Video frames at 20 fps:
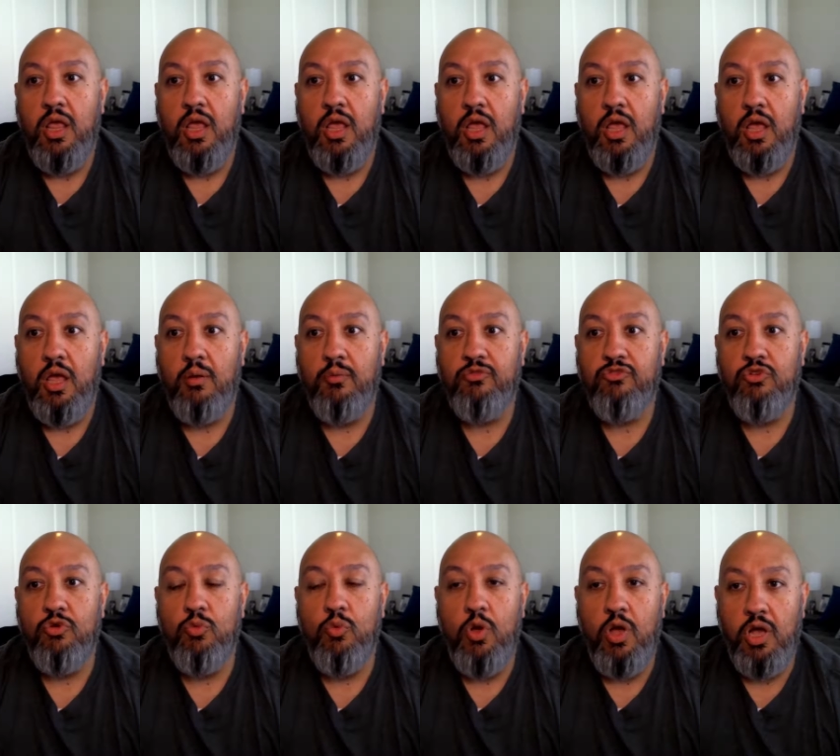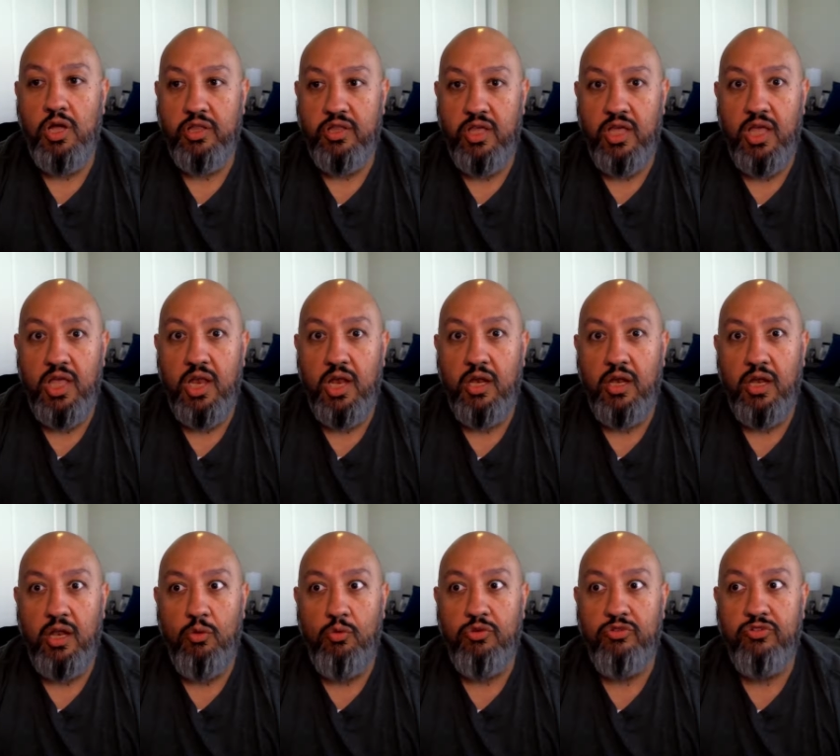so walked
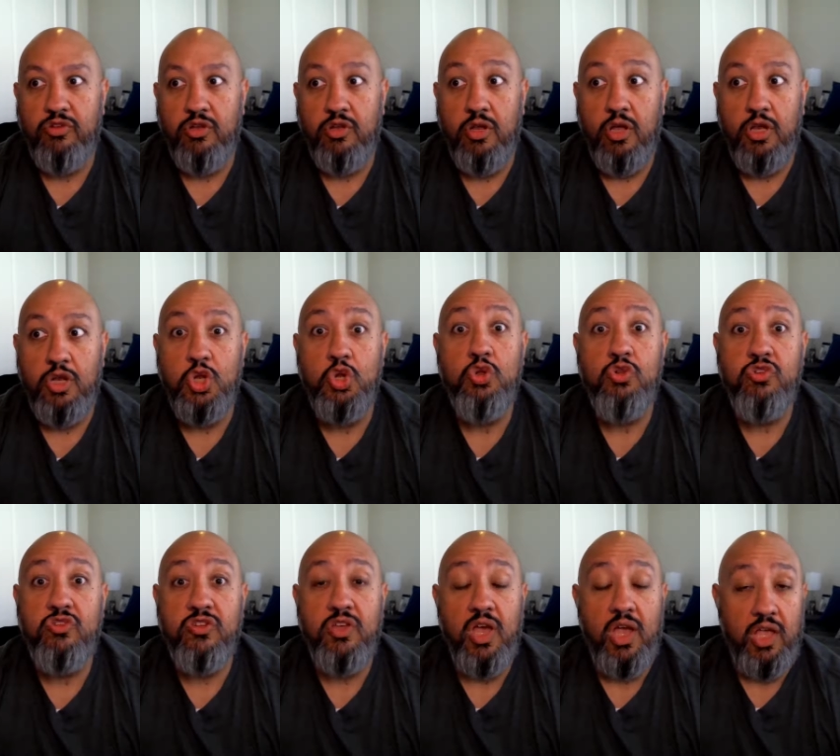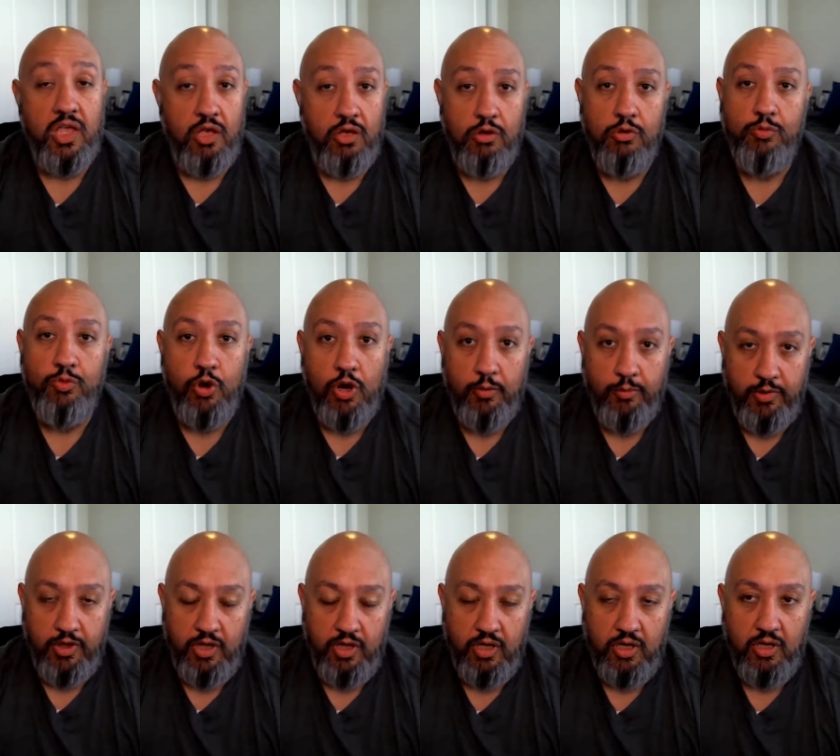in. It was a new CIO brought
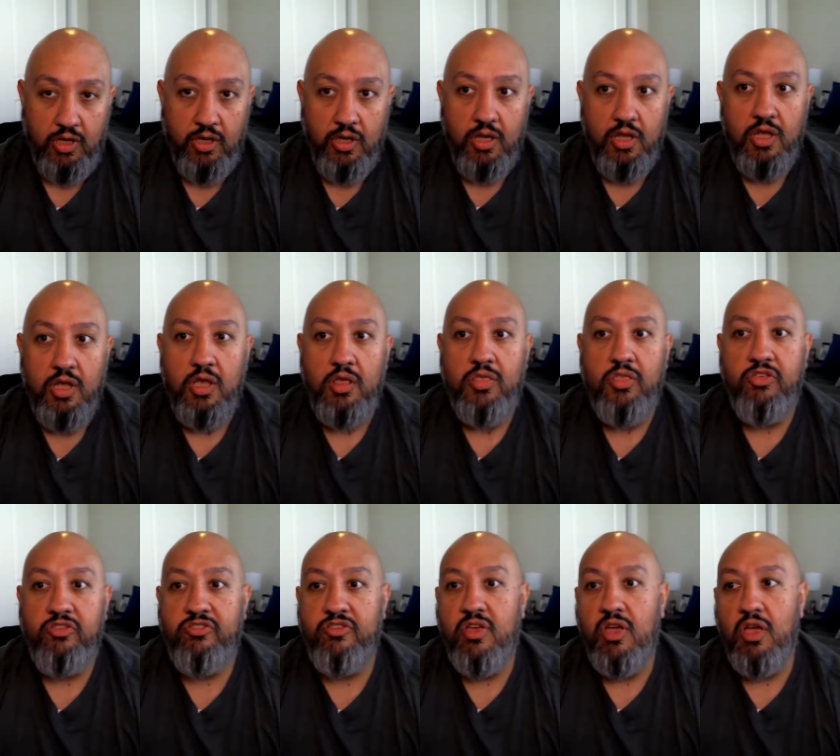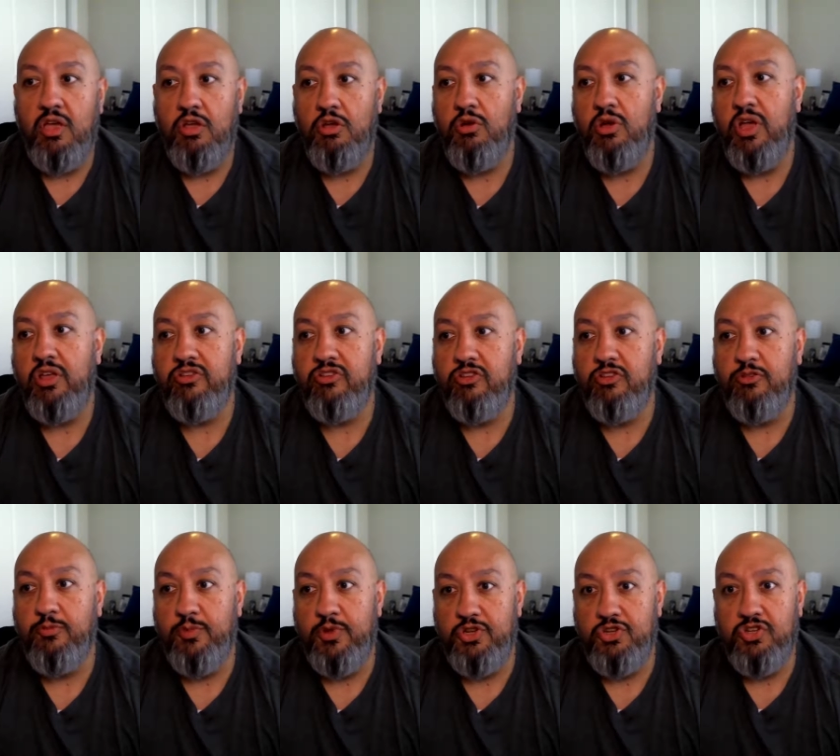me in. The CIO had
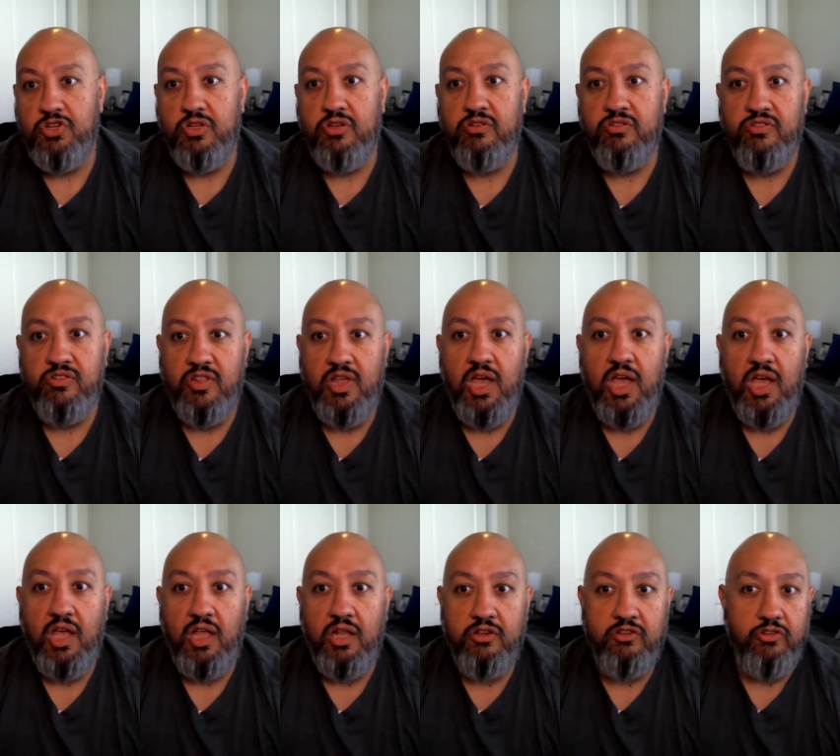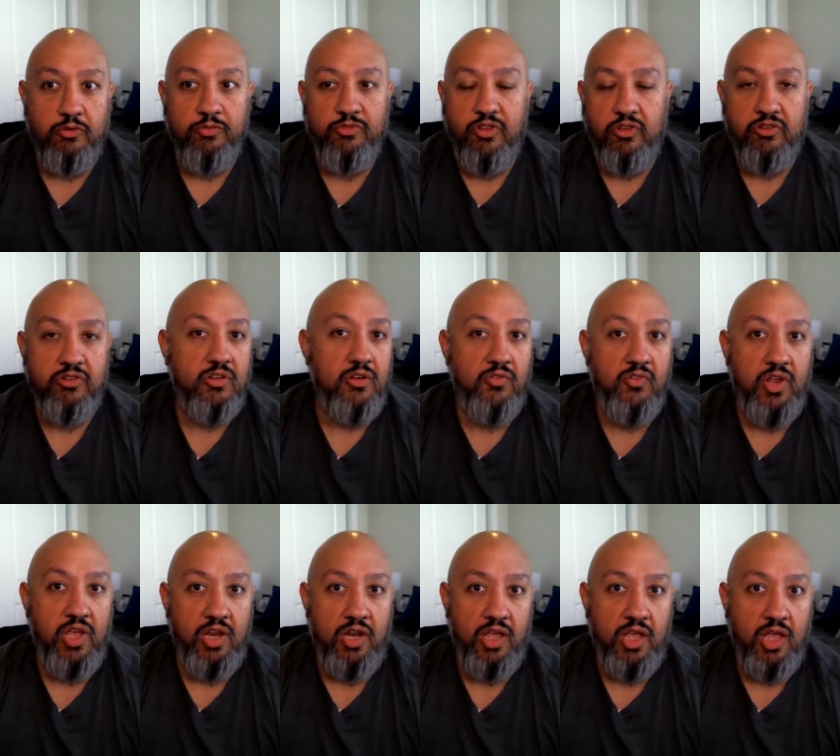suspicions that some sensitive
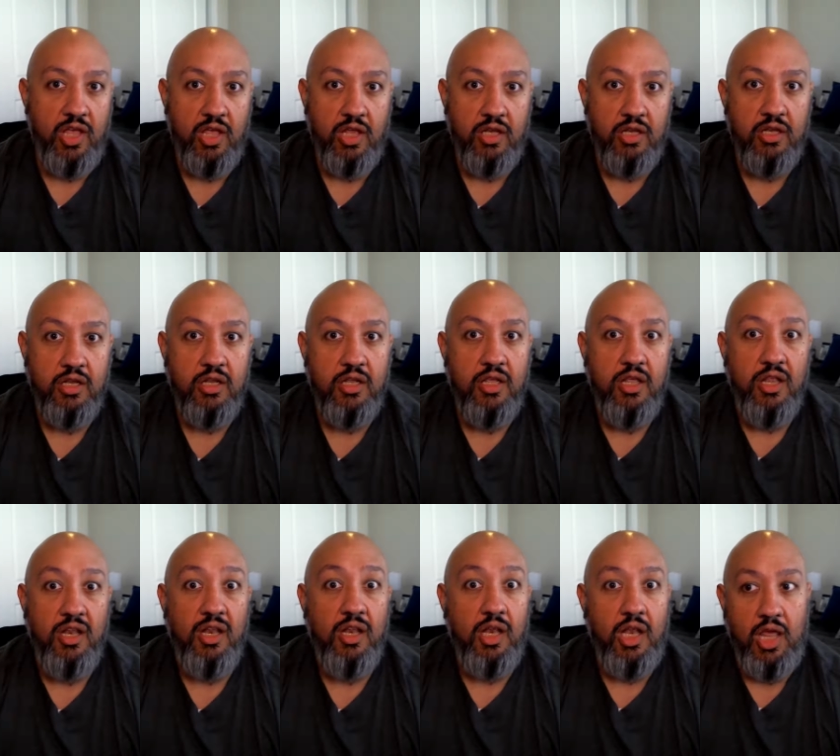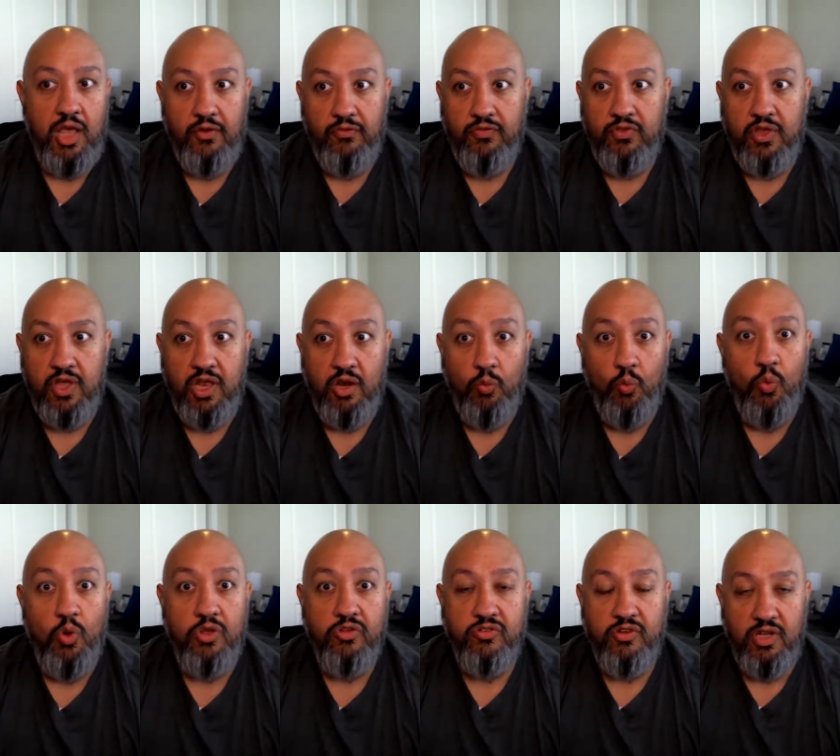data had left and
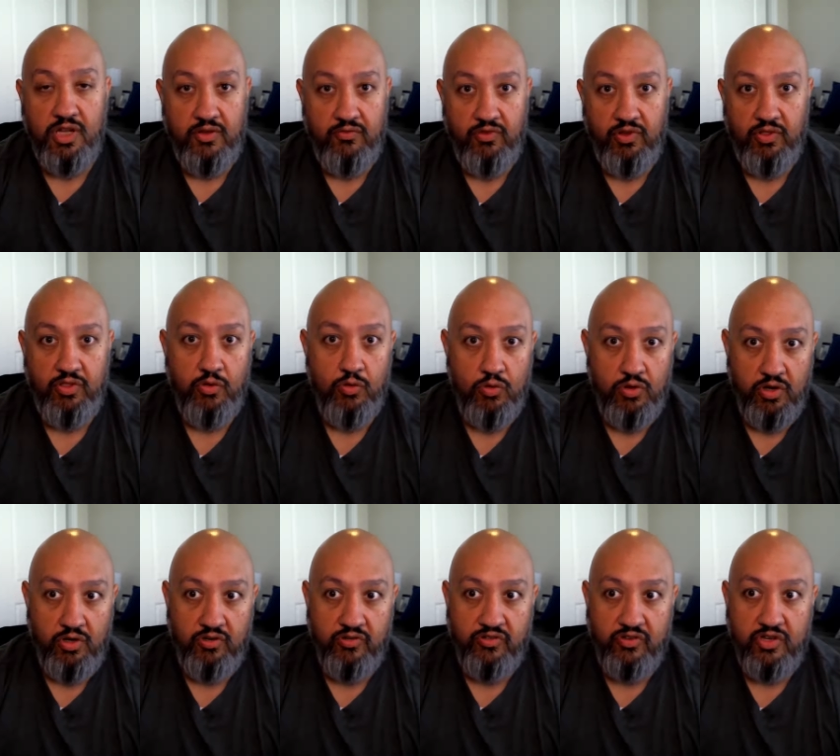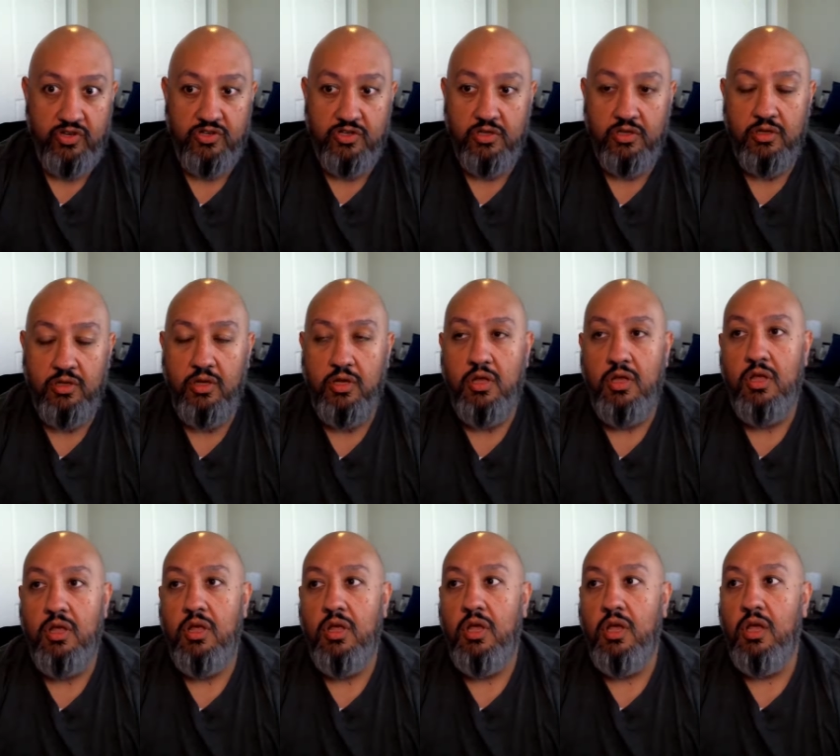was leaving the organization.
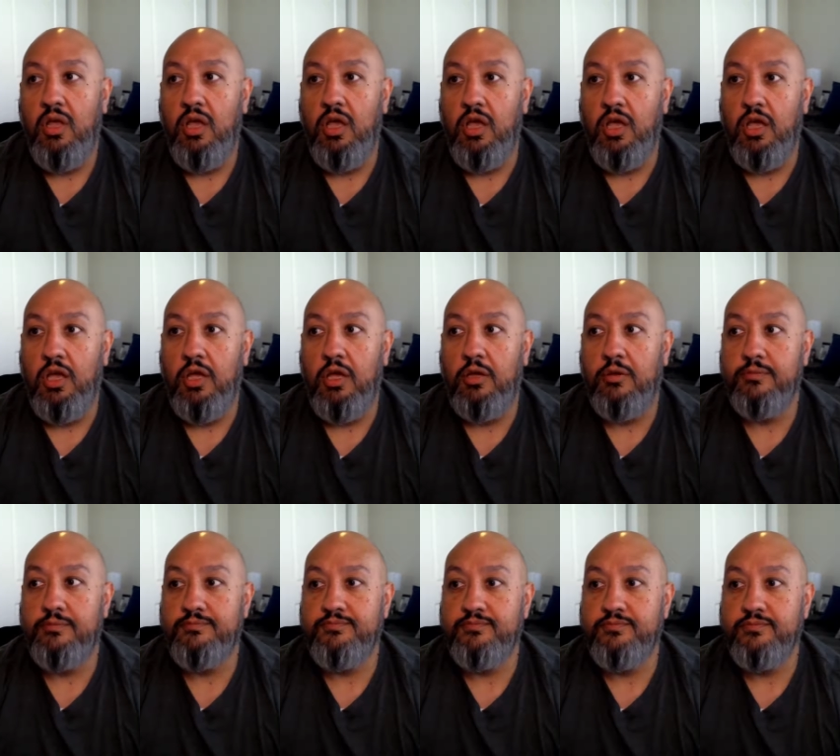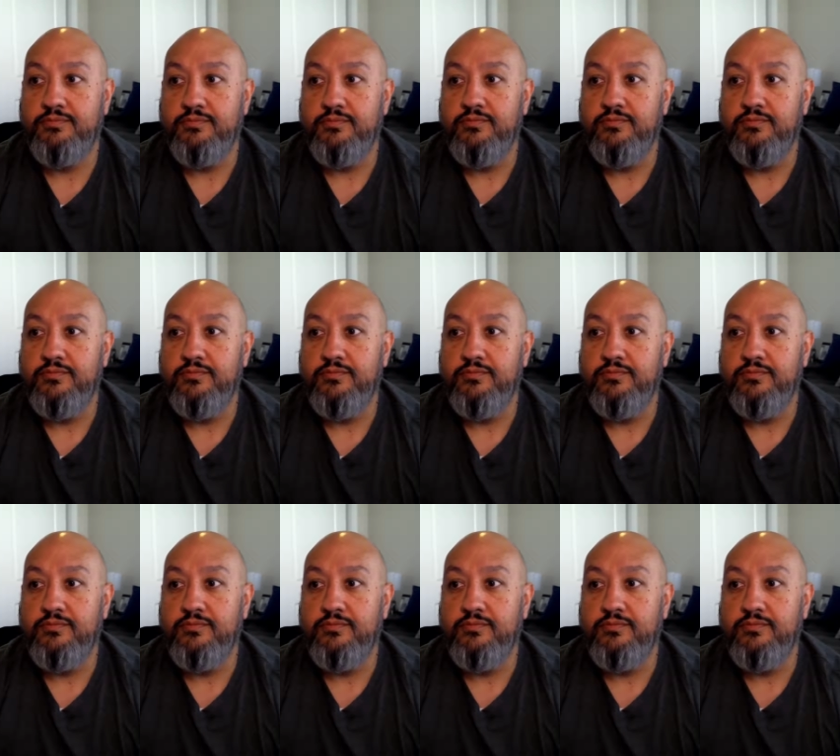Um,